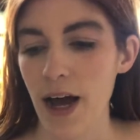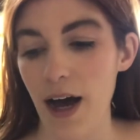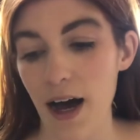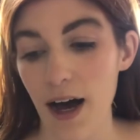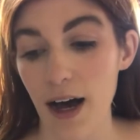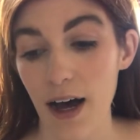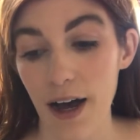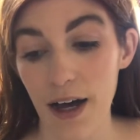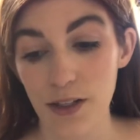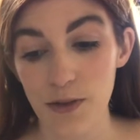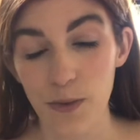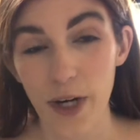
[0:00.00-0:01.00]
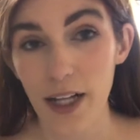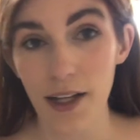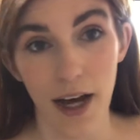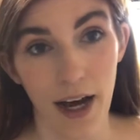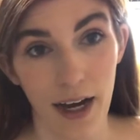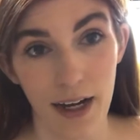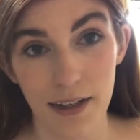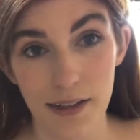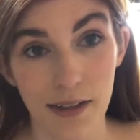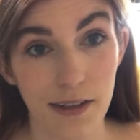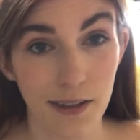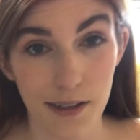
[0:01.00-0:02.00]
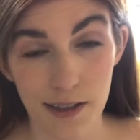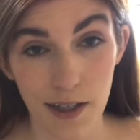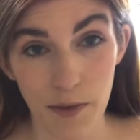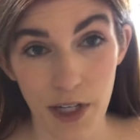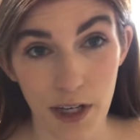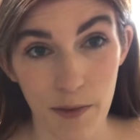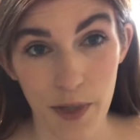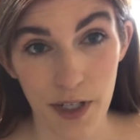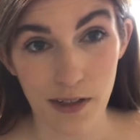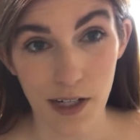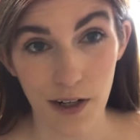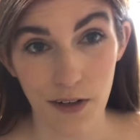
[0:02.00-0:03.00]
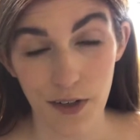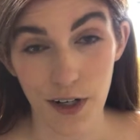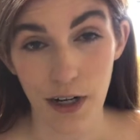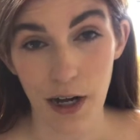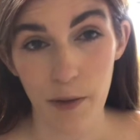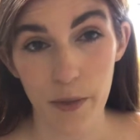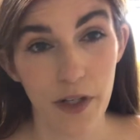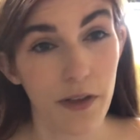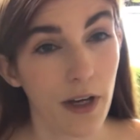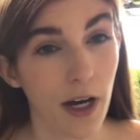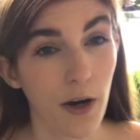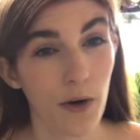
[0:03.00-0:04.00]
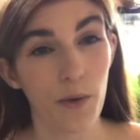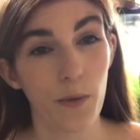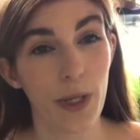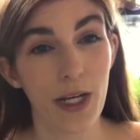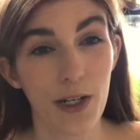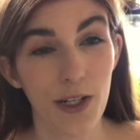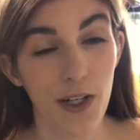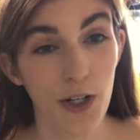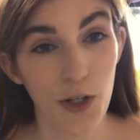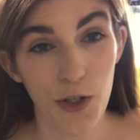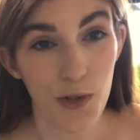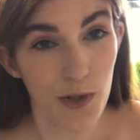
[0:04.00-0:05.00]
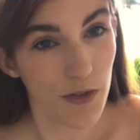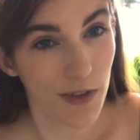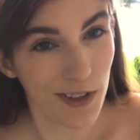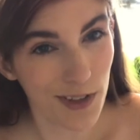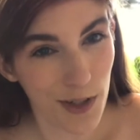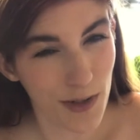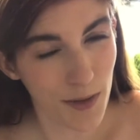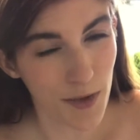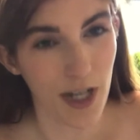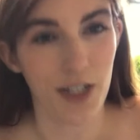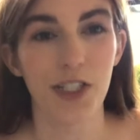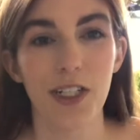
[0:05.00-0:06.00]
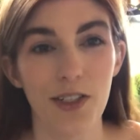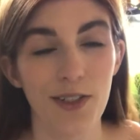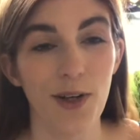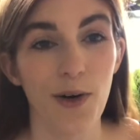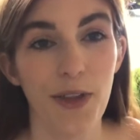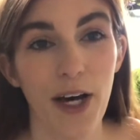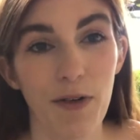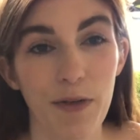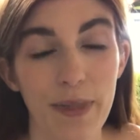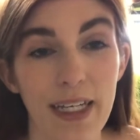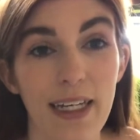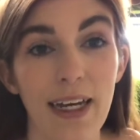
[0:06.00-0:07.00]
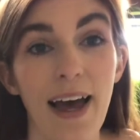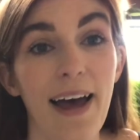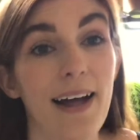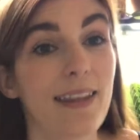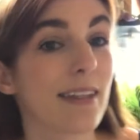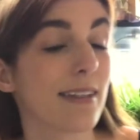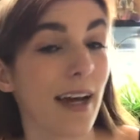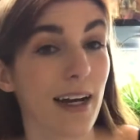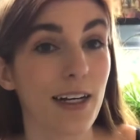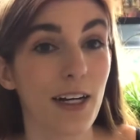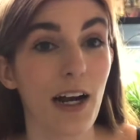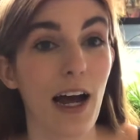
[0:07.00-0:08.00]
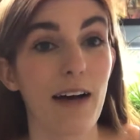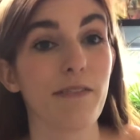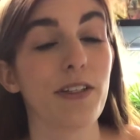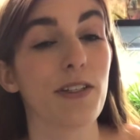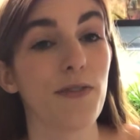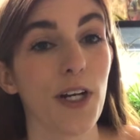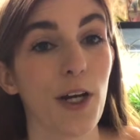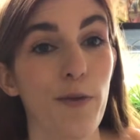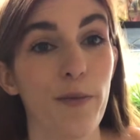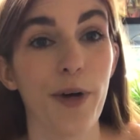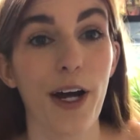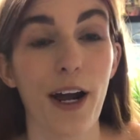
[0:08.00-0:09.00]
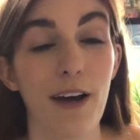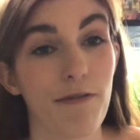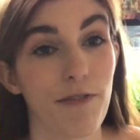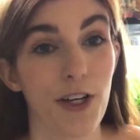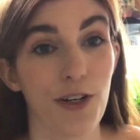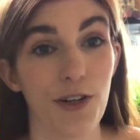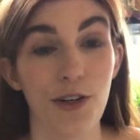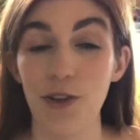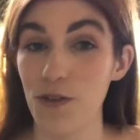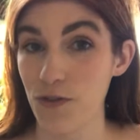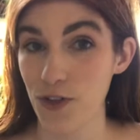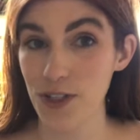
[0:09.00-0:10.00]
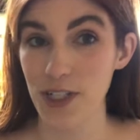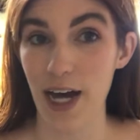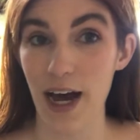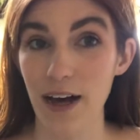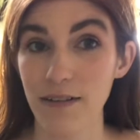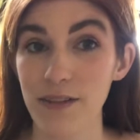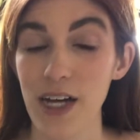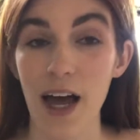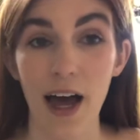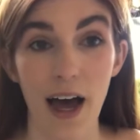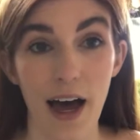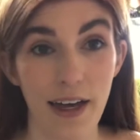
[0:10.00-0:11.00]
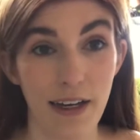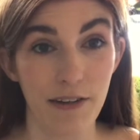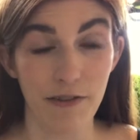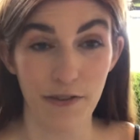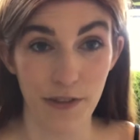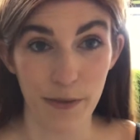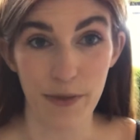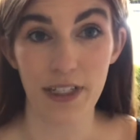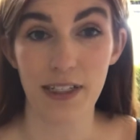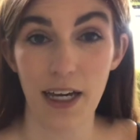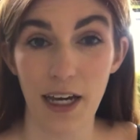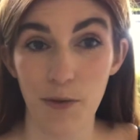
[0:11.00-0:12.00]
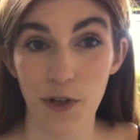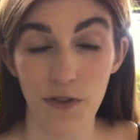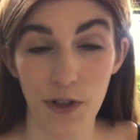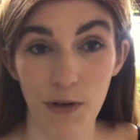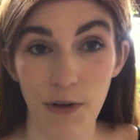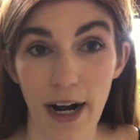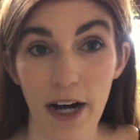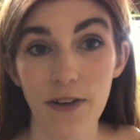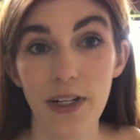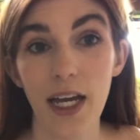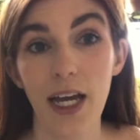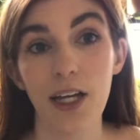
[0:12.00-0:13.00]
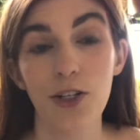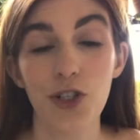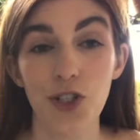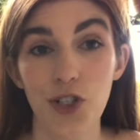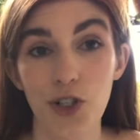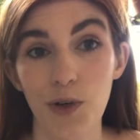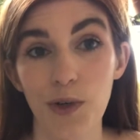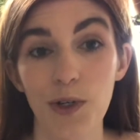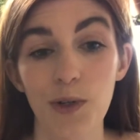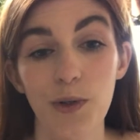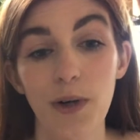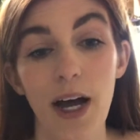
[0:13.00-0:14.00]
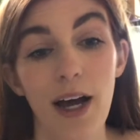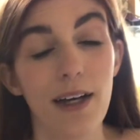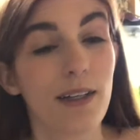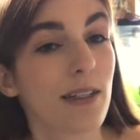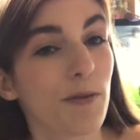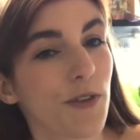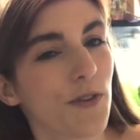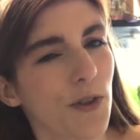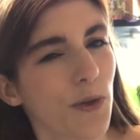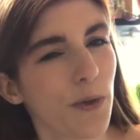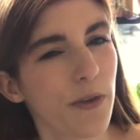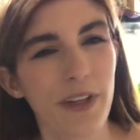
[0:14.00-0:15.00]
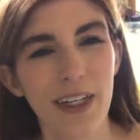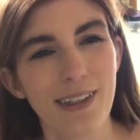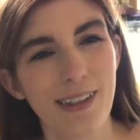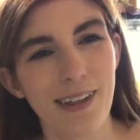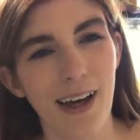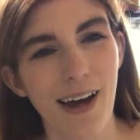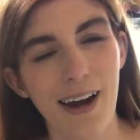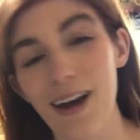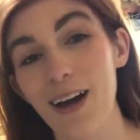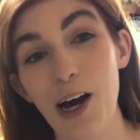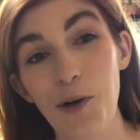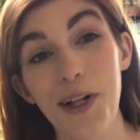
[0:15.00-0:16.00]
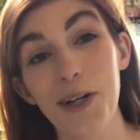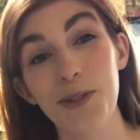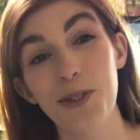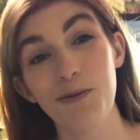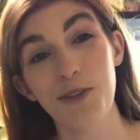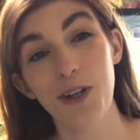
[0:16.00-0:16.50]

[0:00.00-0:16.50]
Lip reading: as well as a little something I picked out of her cabinet that we can use for a little sewing project. So that will be the secondary half of this video, but I figured the first half I can flip this camera view around and show you some of the cool things that I got while I was home for the